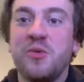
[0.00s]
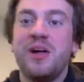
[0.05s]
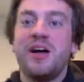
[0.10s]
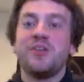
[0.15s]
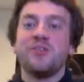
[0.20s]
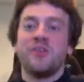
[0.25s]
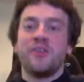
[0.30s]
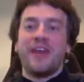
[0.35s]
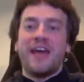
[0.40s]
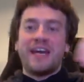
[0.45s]
I don't
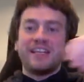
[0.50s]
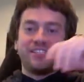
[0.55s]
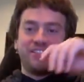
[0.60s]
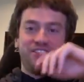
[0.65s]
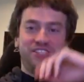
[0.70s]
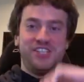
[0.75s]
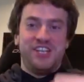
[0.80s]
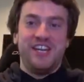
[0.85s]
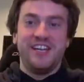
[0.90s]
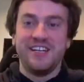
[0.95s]
know that
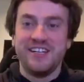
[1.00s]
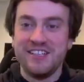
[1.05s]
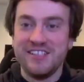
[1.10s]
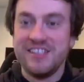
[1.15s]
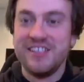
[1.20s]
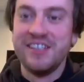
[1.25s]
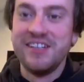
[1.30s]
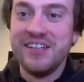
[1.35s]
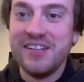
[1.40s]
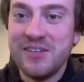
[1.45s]
shit.
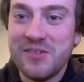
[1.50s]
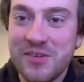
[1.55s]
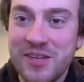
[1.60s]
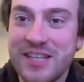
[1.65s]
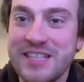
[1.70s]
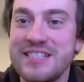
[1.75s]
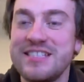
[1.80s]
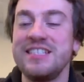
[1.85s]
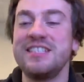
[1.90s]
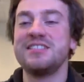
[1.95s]
Well,
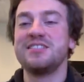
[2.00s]
let's see.